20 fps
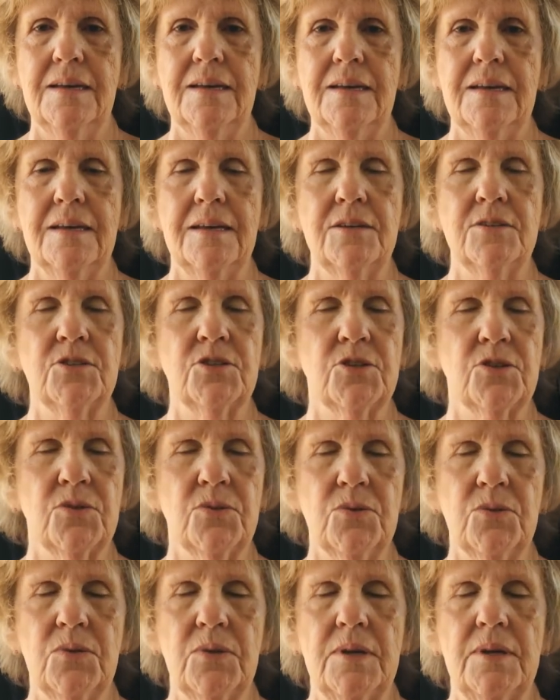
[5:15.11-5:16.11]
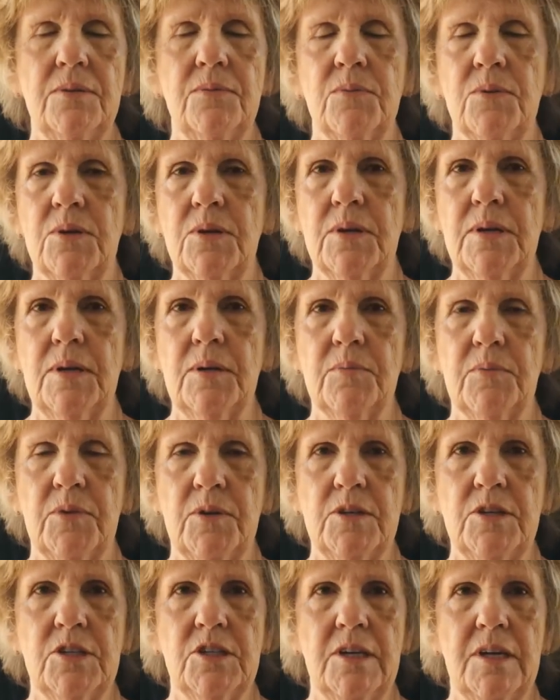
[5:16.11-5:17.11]
It is truly, really
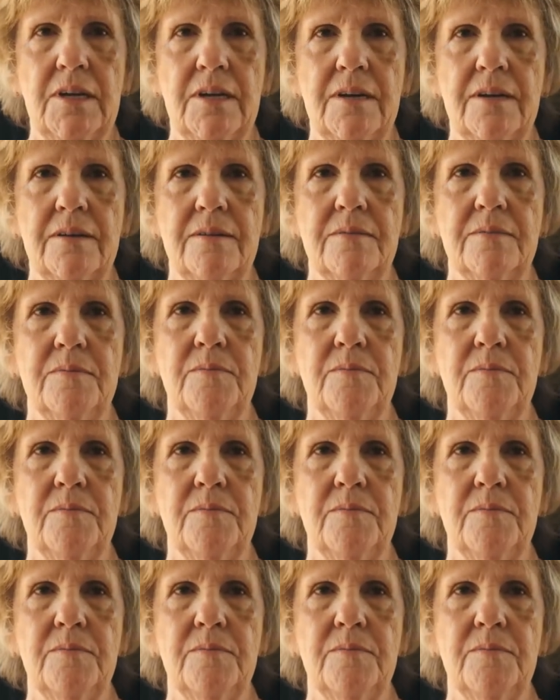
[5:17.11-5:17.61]
appreciated.